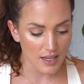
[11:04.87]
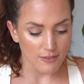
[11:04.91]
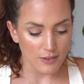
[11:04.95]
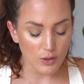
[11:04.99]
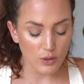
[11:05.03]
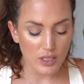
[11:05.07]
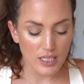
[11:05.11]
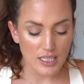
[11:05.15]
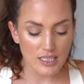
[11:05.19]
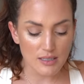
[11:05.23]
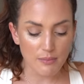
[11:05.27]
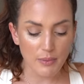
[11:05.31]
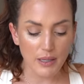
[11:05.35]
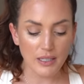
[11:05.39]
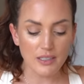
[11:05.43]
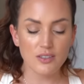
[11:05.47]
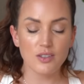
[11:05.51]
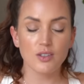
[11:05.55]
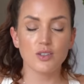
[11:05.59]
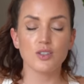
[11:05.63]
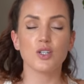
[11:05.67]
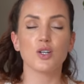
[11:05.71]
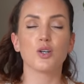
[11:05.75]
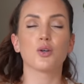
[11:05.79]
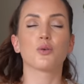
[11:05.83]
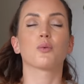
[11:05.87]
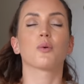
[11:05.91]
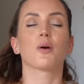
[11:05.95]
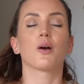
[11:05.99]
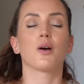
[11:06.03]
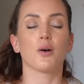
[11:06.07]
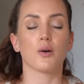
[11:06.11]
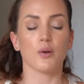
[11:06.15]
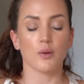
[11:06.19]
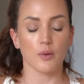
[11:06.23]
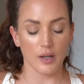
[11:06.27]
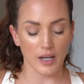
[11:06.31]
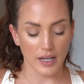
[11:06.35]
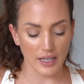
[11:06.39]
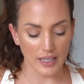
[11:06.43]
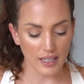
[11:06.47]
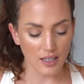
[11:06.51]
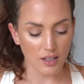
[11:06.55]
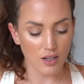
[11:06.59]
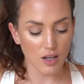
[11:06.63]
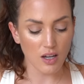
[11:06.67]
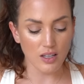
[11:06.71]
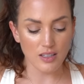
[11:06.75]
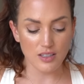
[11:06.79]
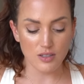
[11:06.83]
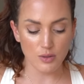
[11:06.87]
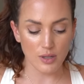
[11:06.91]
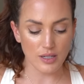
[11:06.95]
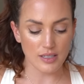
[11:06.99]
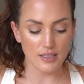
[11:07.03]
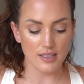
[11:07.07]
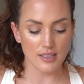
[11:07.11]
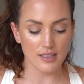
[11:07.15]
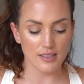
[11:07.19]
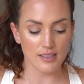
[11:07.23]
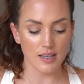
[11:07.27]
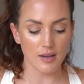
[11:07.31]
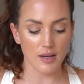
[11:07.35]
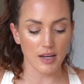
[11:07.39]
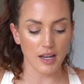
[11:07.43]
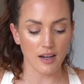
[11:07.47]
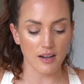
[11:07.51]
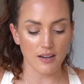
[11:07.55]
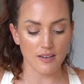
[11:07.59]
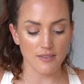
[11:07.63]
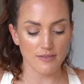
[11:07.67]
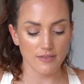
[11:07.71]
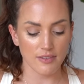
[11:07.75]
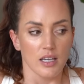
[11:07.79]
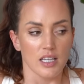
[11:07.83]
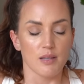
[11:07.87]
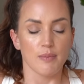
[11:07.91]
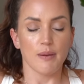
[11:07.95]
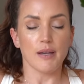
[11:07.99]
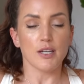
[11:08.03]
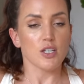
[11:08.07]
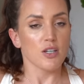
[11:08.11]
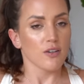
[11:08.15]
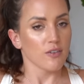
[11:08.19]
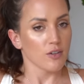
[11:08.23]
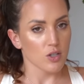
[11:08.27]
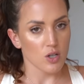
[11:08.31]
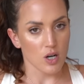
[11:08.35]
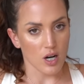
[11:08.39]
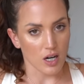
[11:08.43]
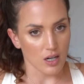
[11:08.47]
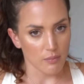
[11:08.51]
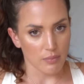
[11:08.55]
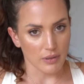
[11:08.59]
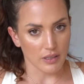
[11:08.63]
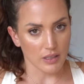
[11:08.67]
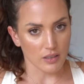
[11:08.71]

Food needs muscle to grow. I cannot stress this enough, especially if you're trying to